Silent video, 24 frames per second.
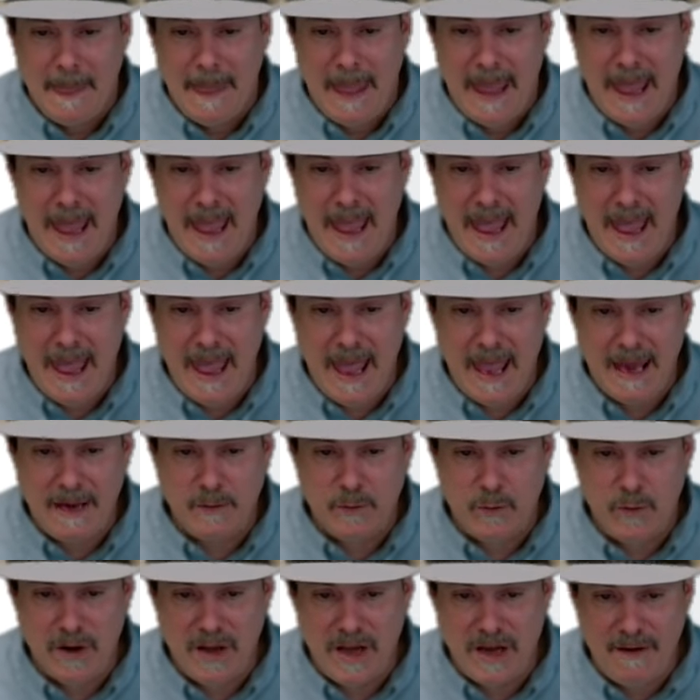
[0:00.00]

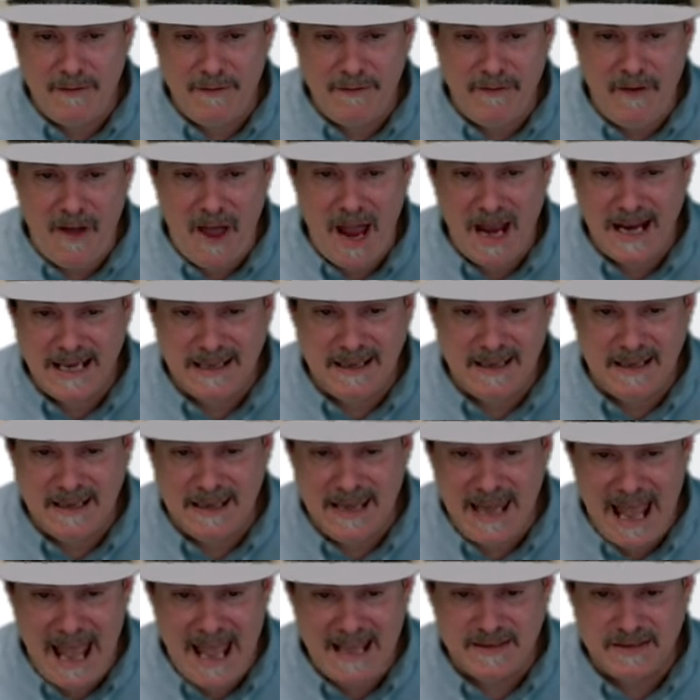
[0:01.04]
and we're gonna find the
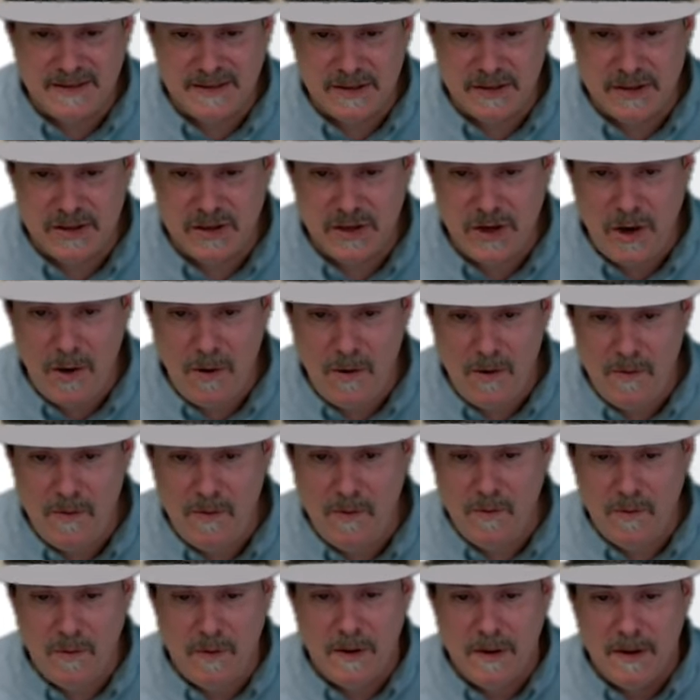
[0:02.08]
last
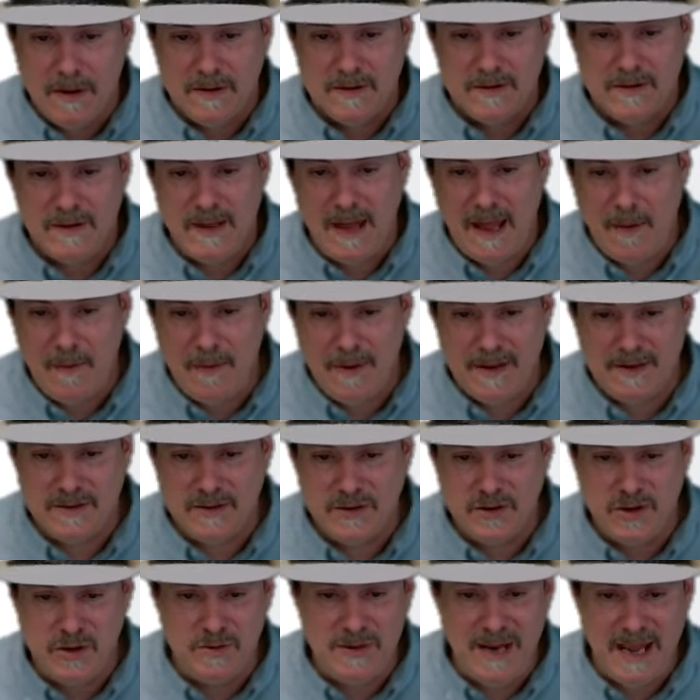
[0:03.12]
show so that was
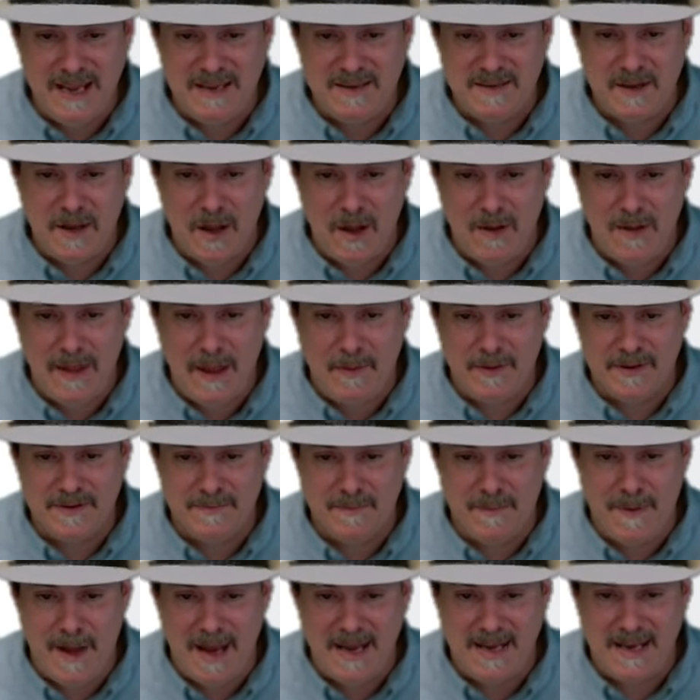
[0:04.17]
two days ago that was
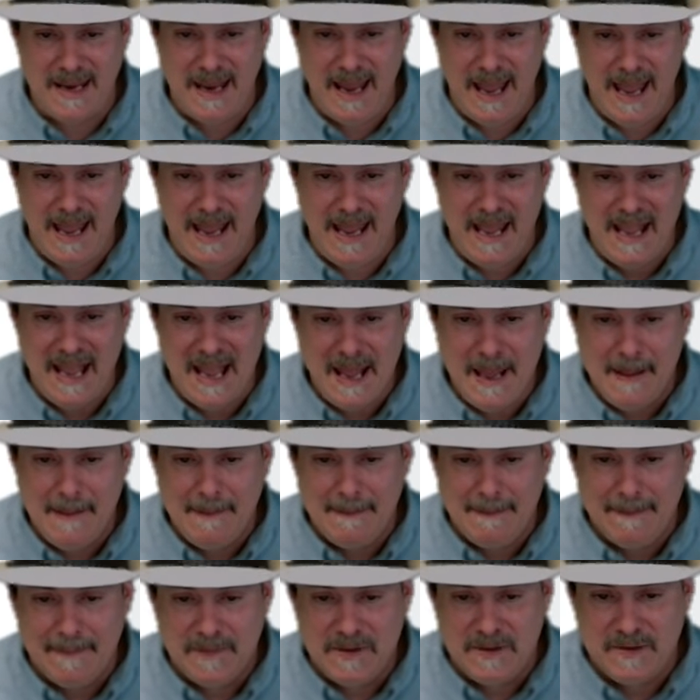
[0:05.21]
monday
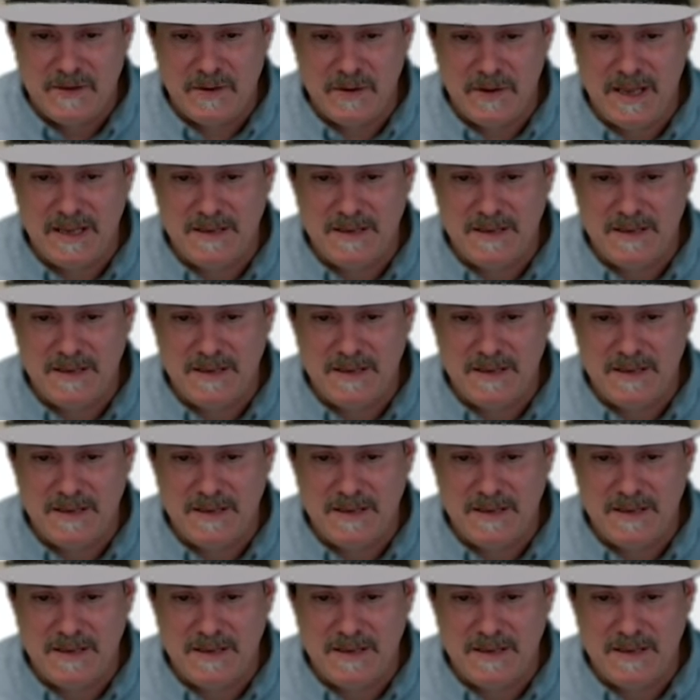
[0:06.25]
so